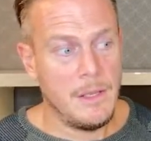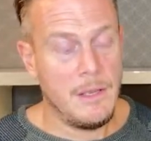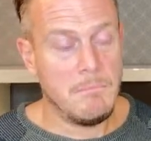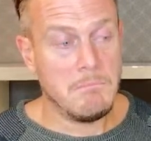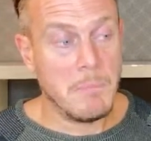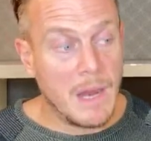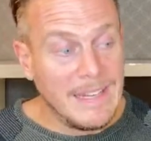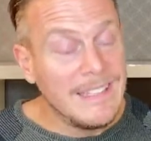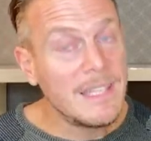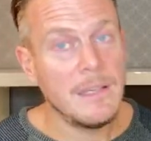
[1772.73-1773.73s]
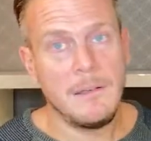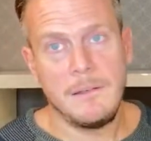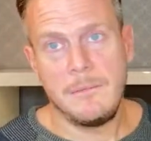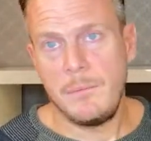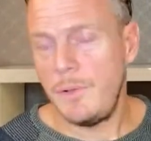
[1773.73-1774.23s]
It might,
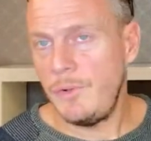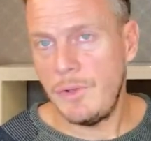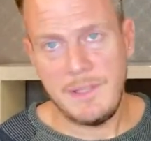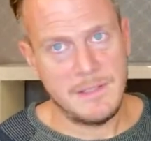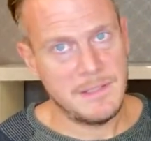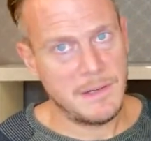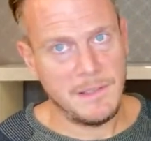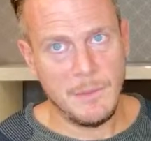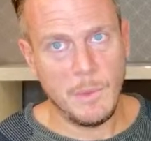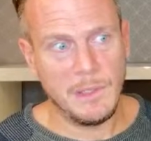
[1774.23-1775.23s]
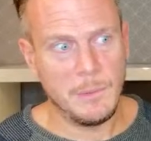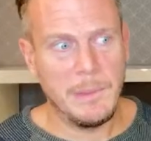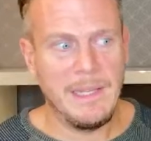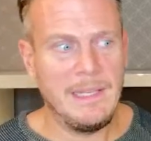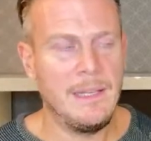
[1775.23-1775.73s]
but not necessarily will
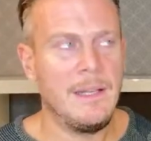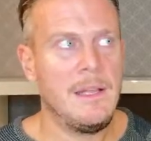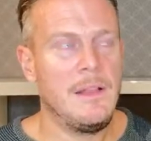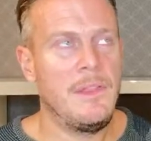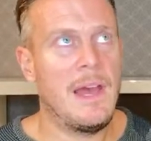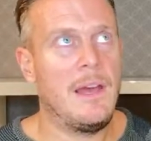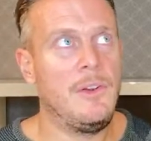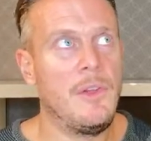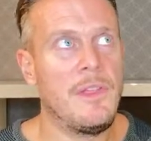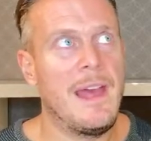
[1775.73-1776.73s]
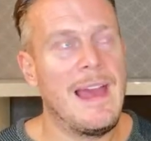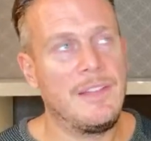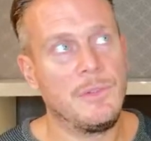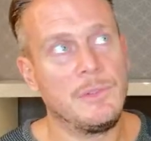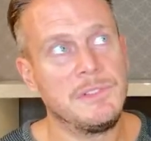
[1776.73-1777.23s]
be, that another
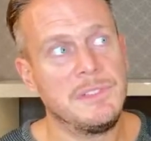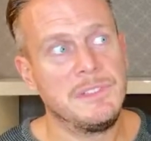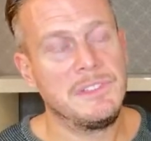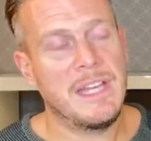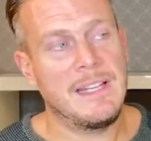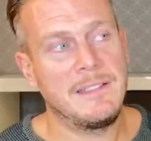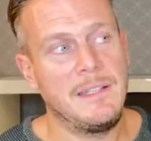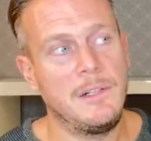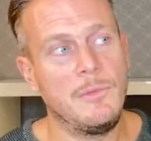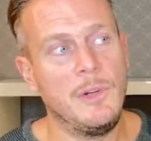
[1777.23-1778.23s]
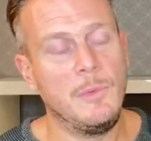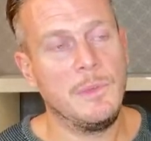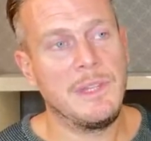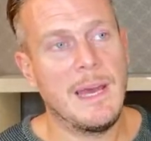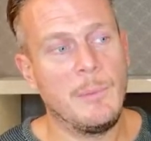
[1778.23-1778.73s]
adult sat in a room
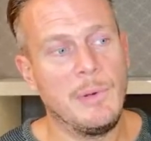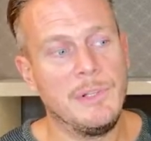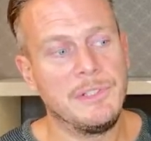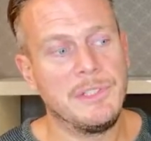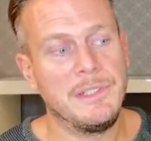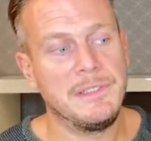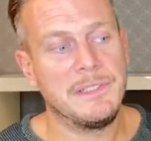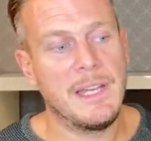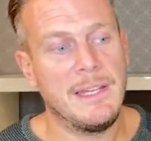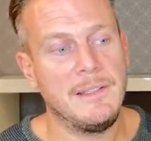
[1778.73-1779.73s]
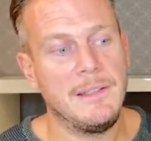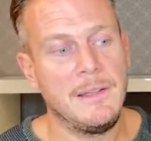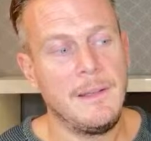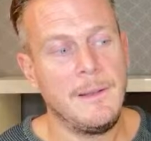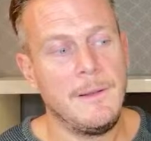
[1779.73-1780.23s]
with that person and said,
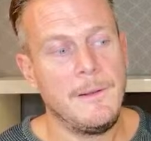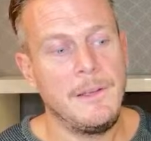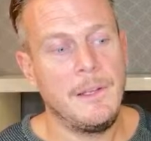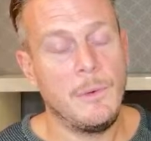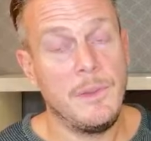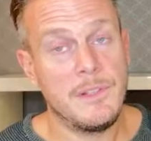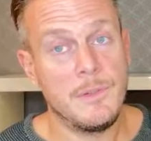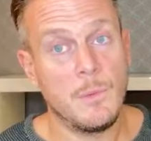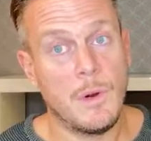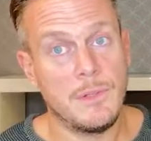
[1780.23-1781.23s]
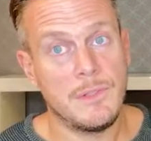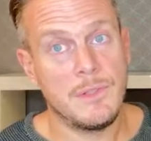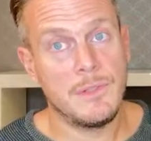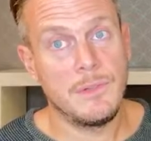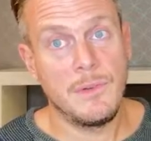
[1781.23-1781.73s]
you know, this is
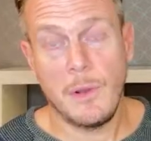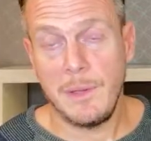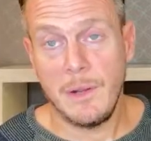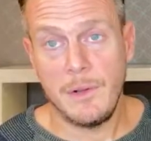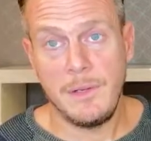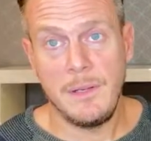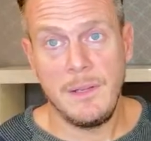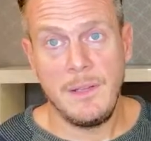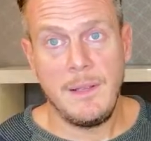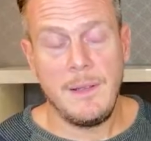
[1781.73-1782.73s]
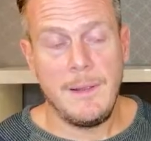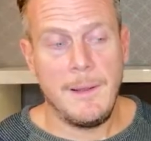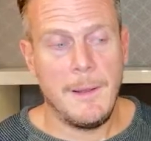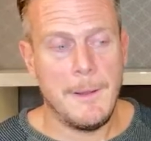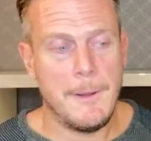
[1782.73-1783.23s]
what's going on.
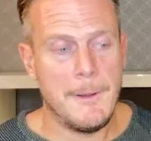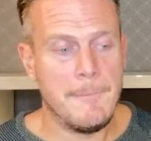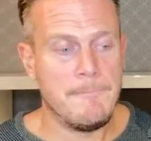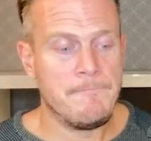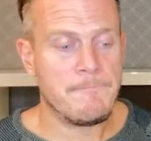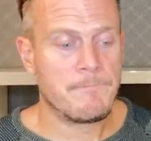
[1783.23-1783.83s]
And